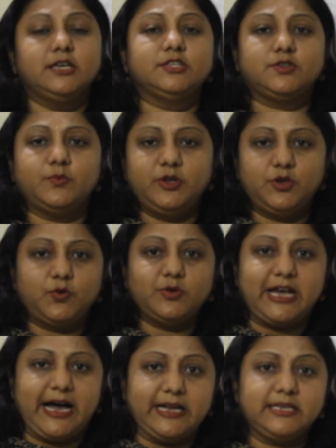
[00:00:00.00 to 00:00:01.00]
So we know
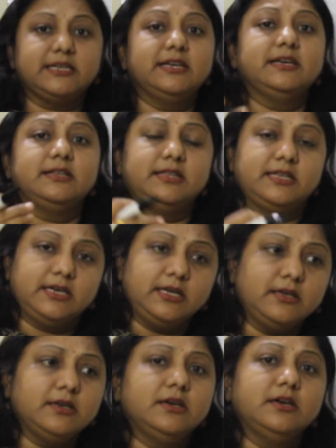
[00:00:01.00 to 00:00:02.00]
that the
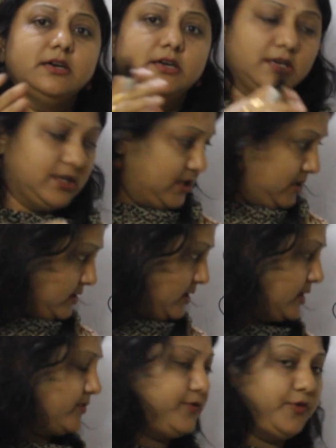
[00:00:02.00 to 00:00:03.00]

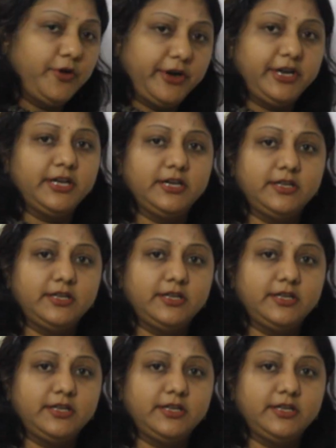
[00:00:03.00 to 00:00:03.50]
food,